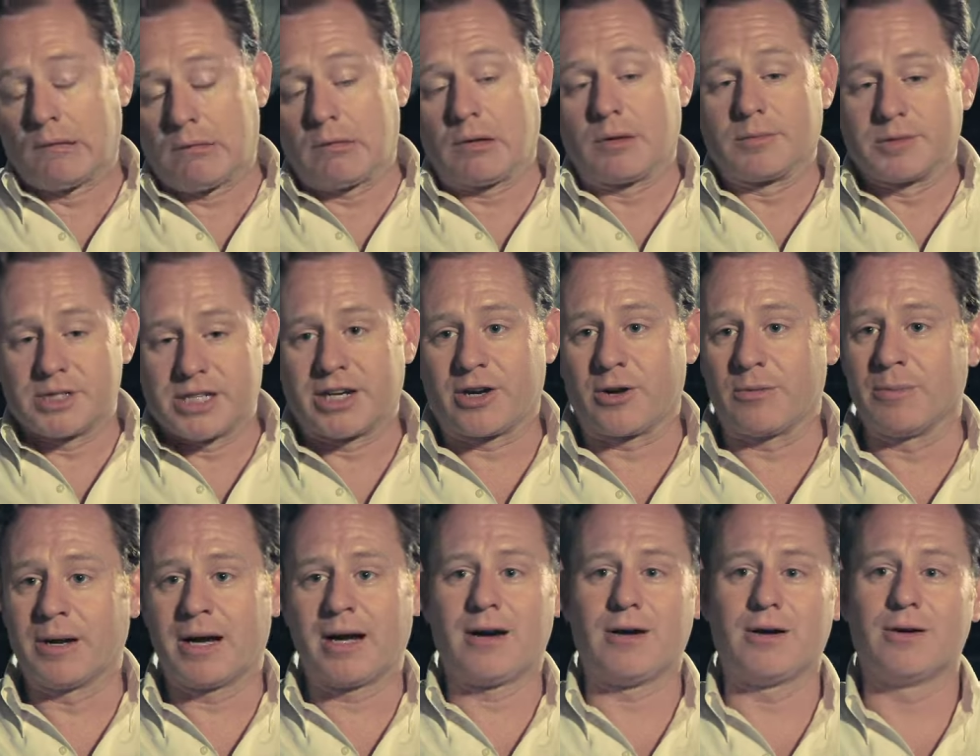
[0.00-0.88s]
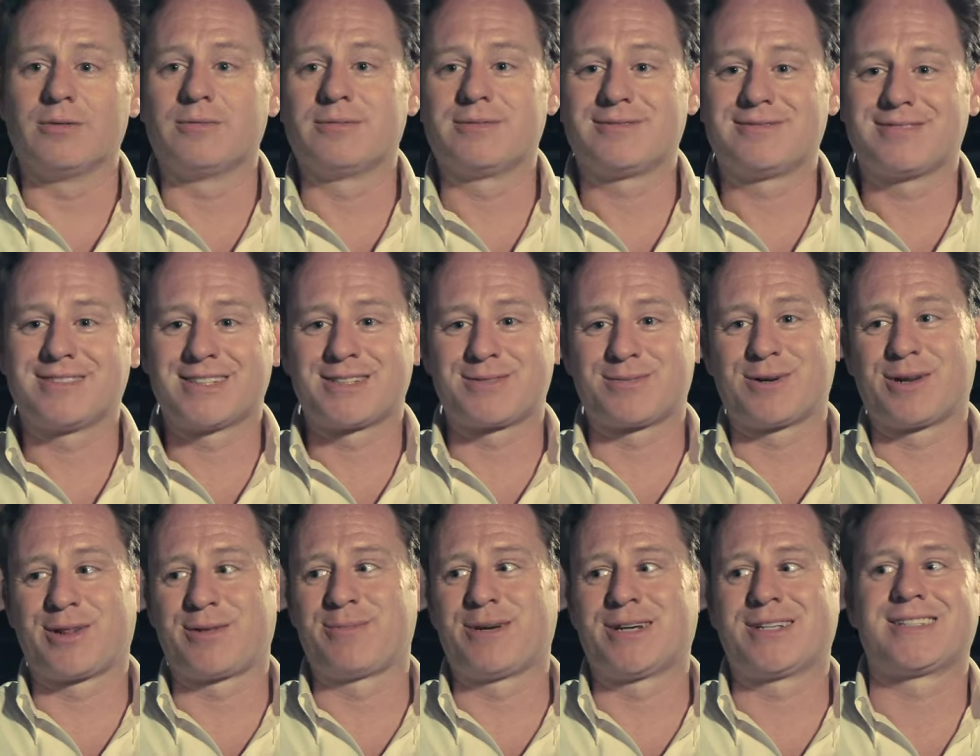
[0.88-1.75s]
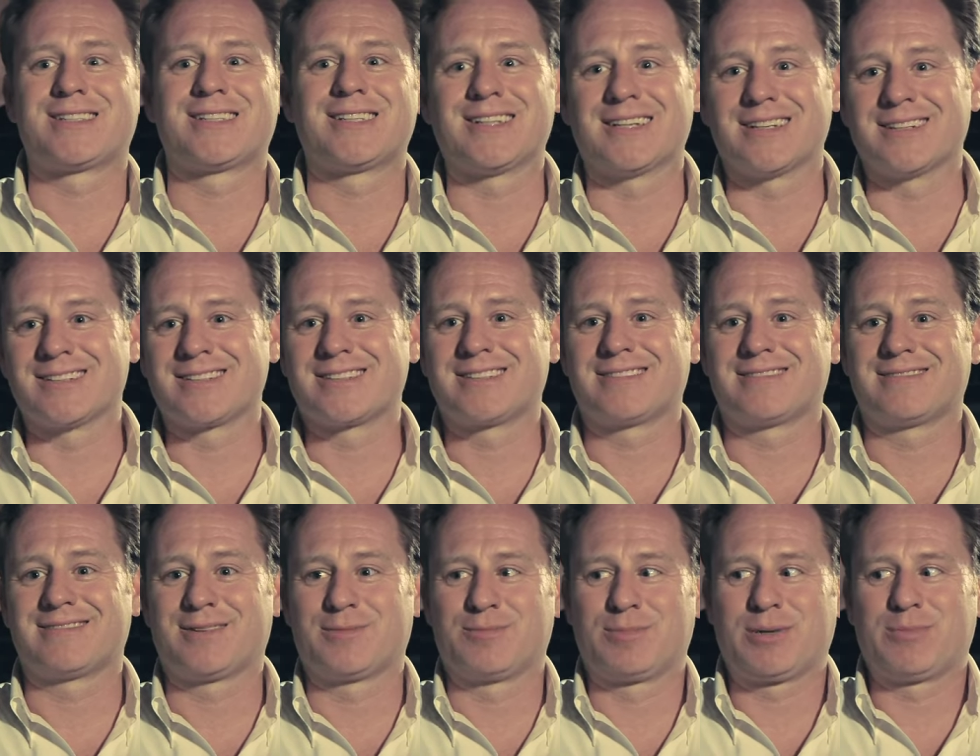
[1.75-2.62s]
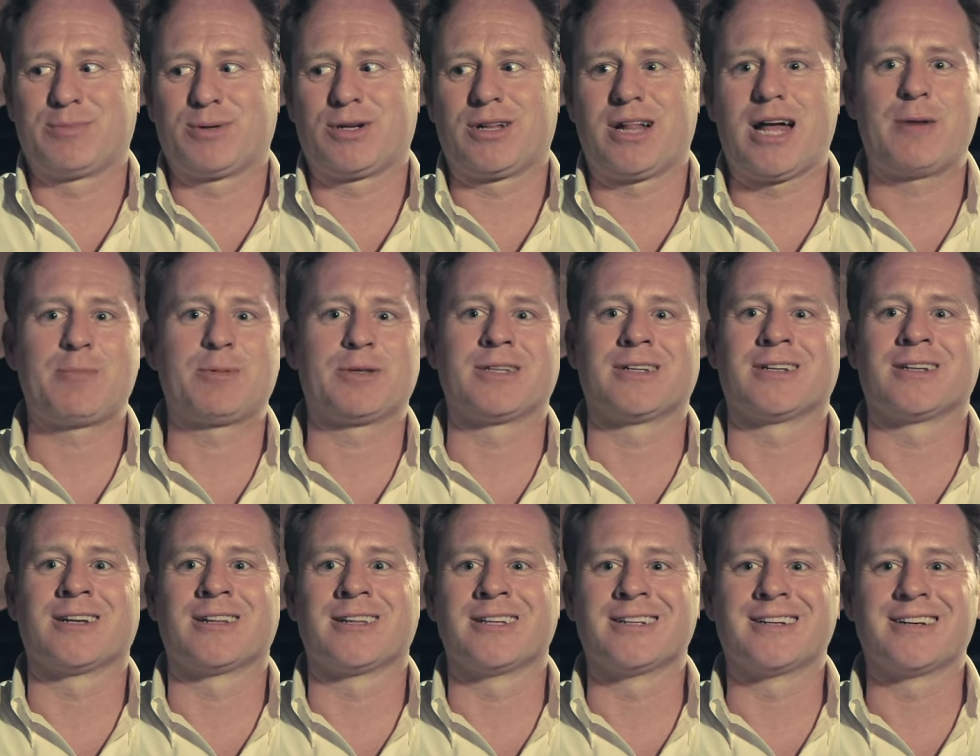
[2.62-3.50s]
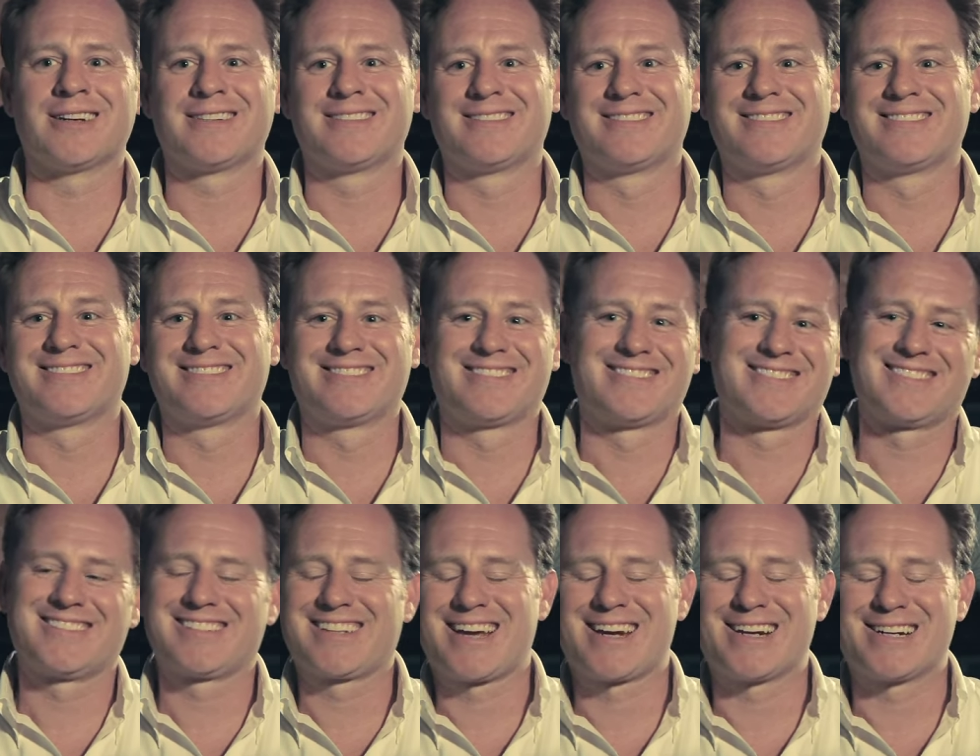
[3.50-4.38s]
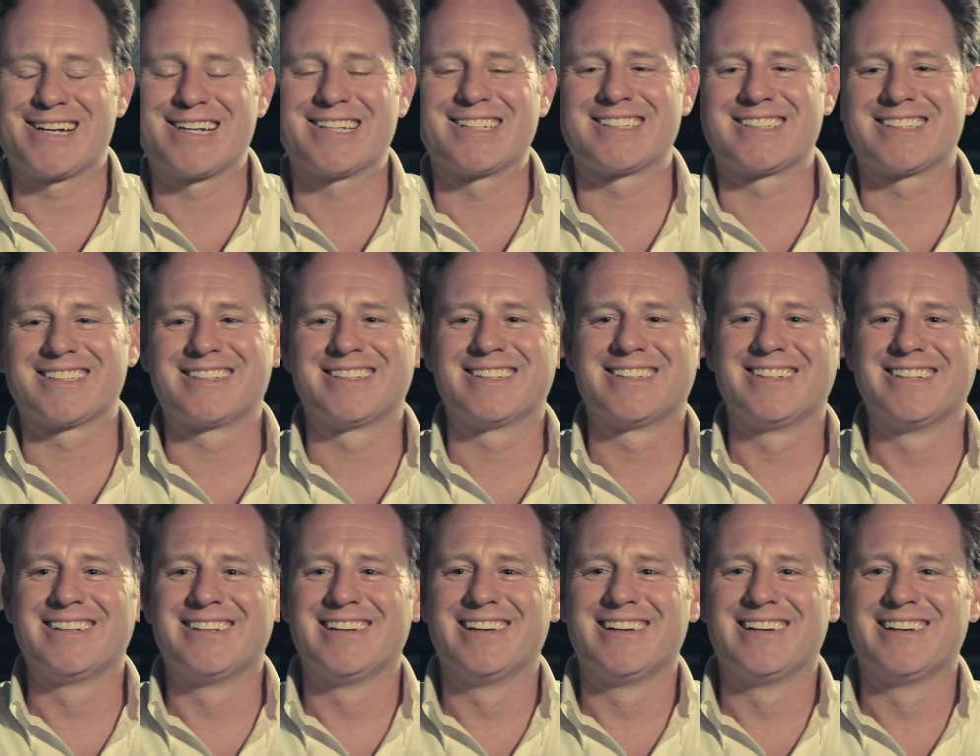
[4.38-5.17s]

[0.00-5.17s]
you know, take your bow. It's one of the best things, and people clap at the end of the day. It's kind of nice.